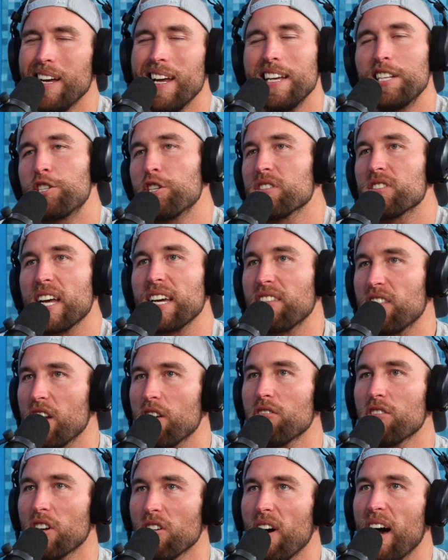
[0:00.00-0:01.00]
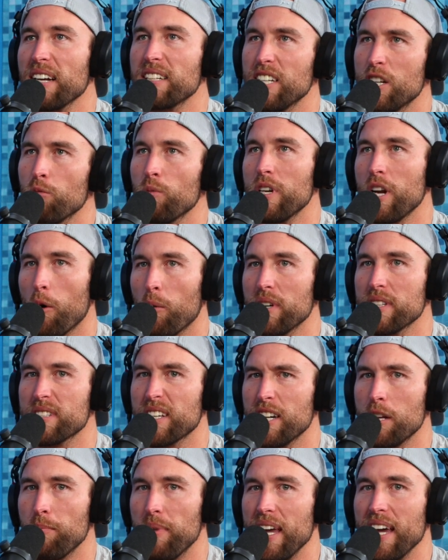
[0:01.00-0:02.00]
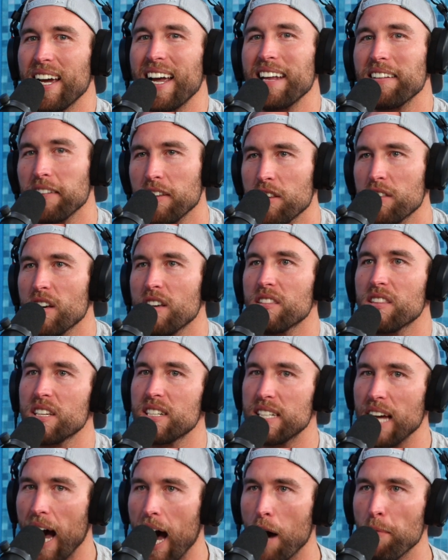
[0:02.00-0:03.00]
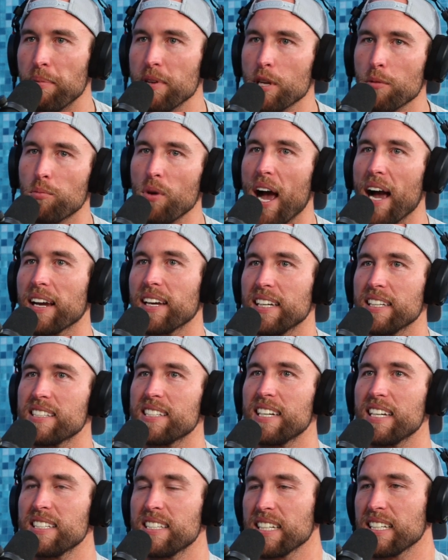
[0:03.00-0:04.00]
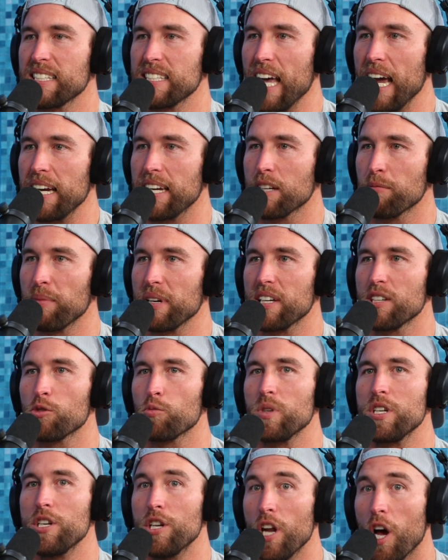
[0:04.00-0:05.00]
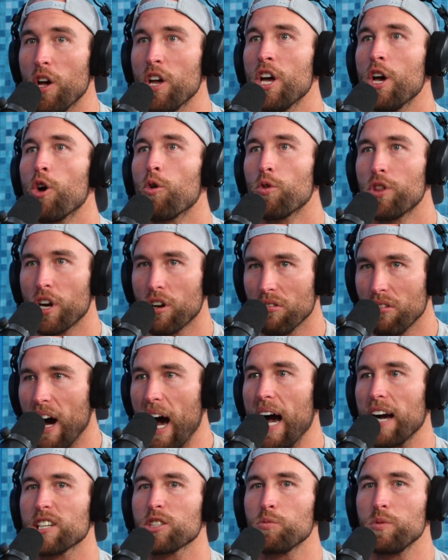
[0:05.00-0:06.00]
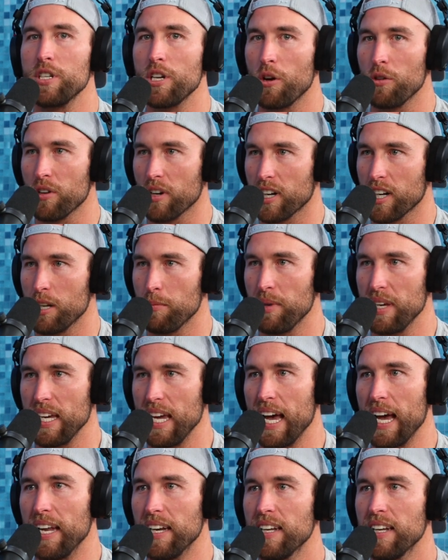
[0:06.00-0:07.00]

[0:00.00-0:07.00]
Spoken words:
It's just like they're locked in and we know what it's going to be. Again, the top of the bracket isn't as exciting because we know they're locks. We know they're going to be in.